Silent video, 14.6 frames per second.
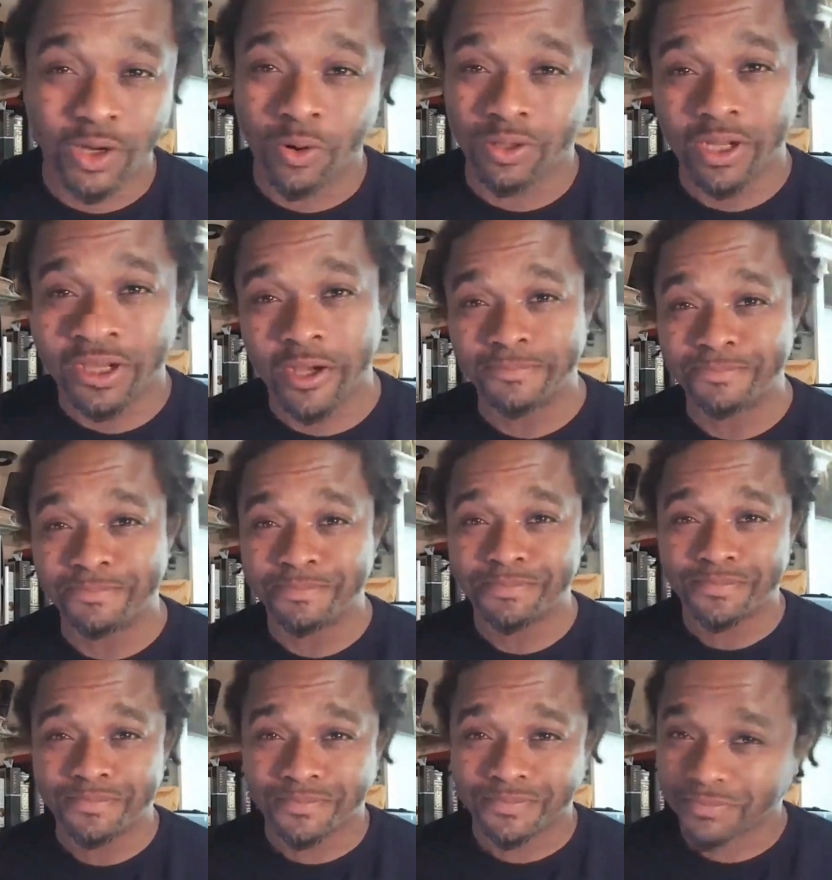is going up.
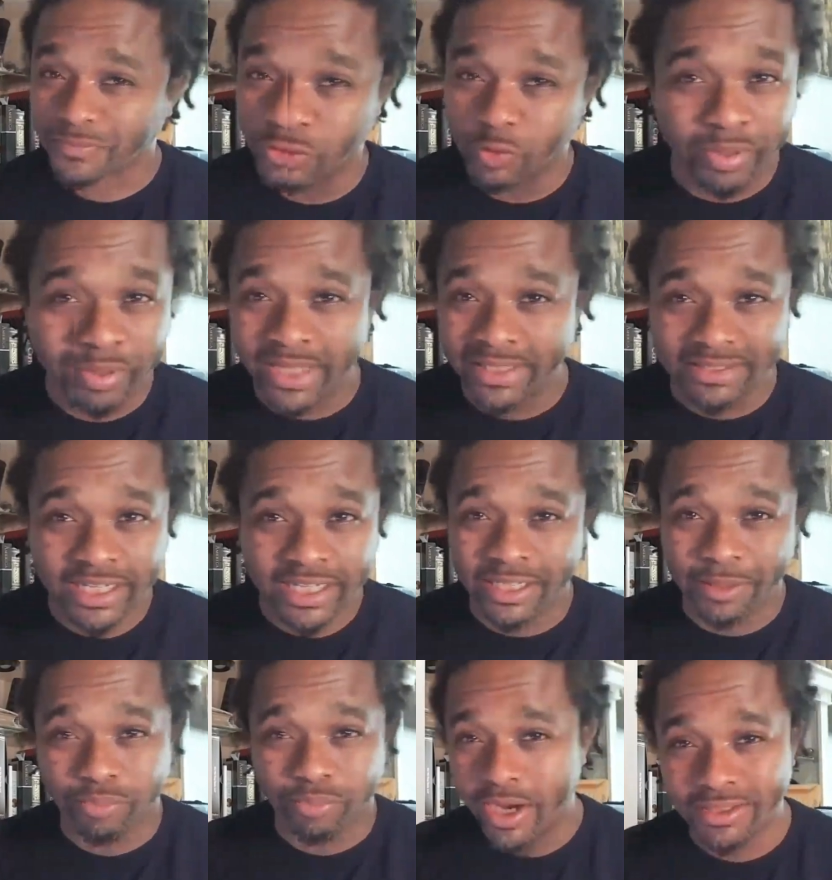We've been
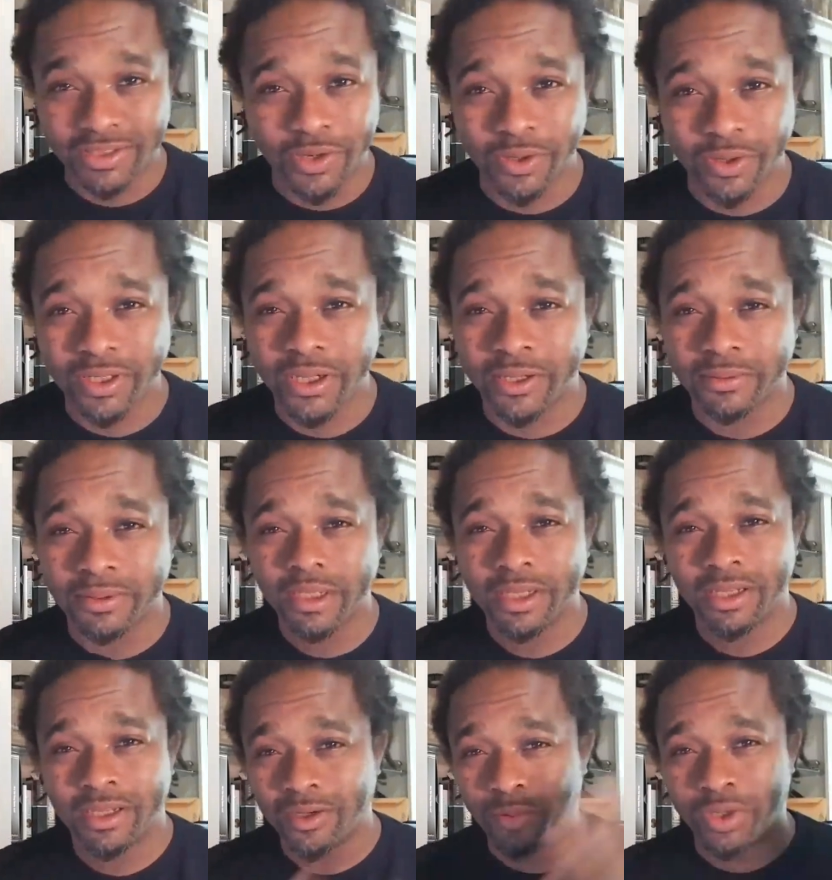saying the price is going up.
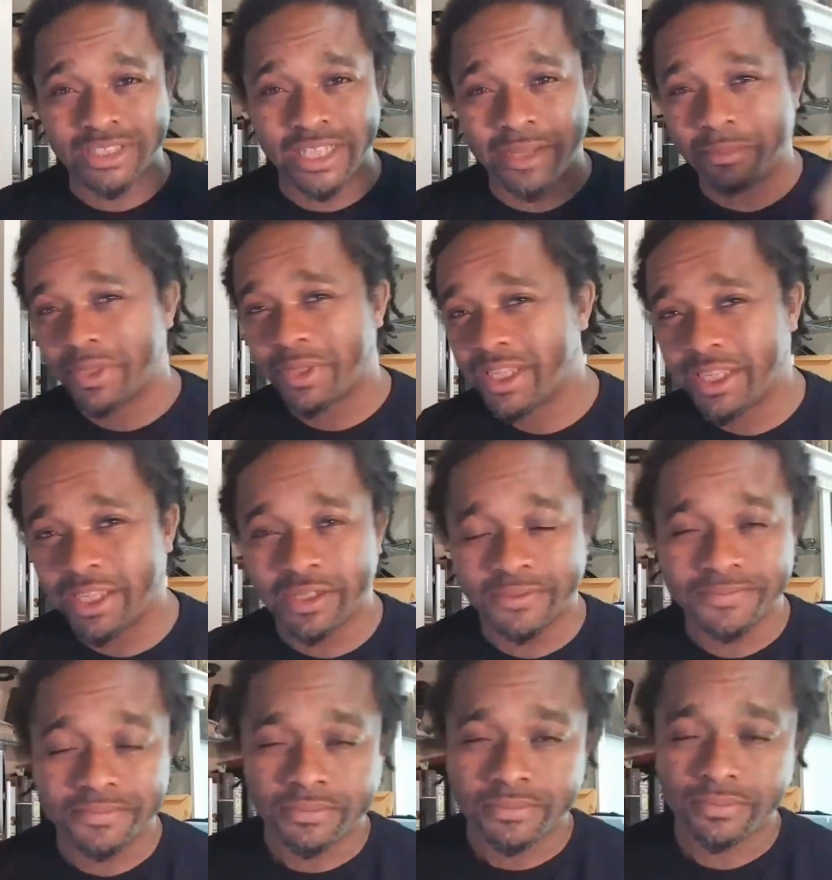What does that mean?
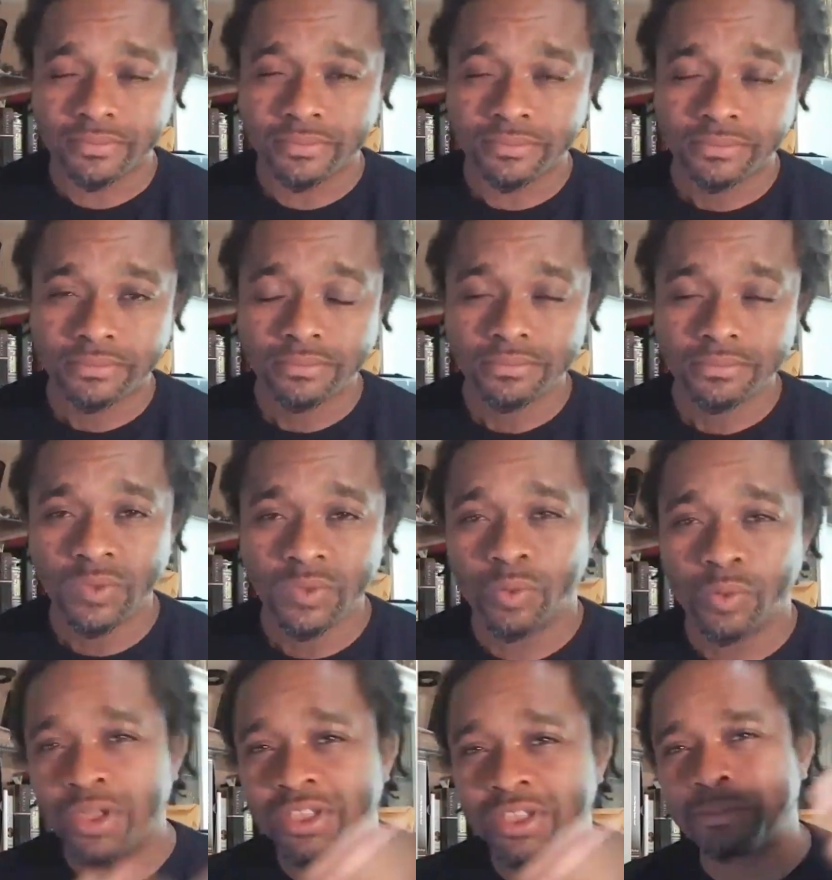
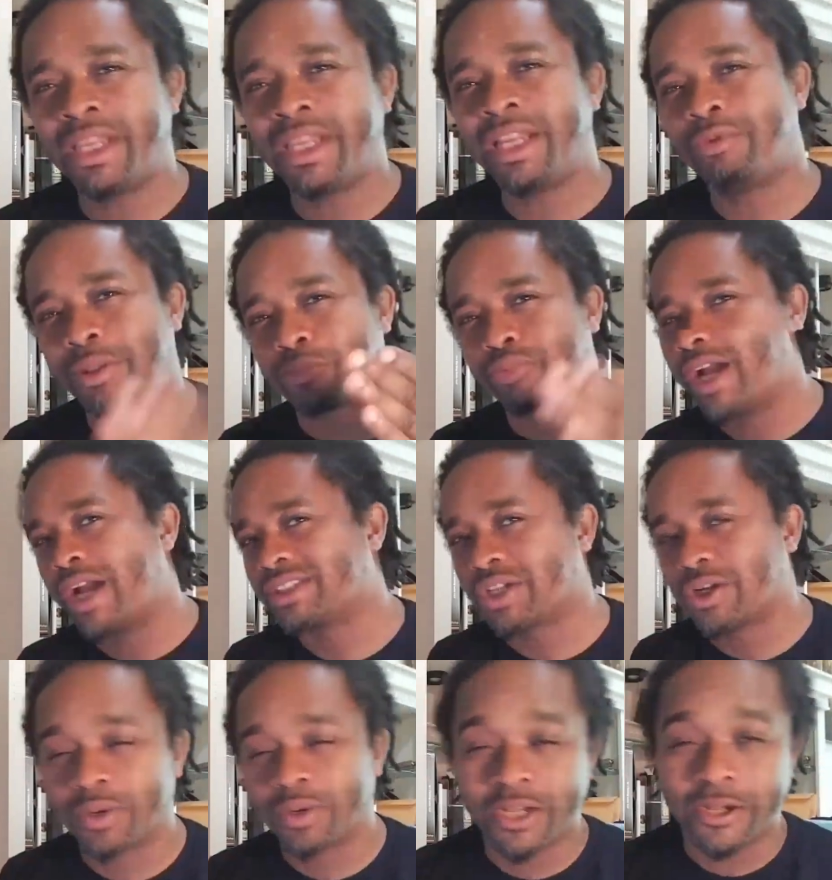What does it mean when the price
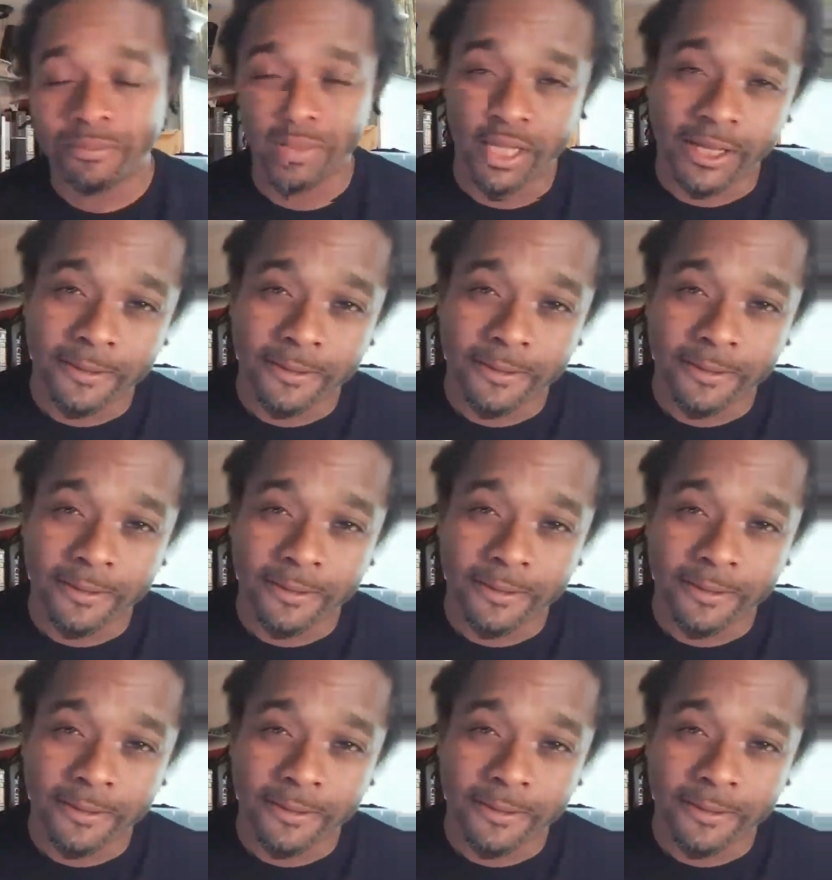go up, man?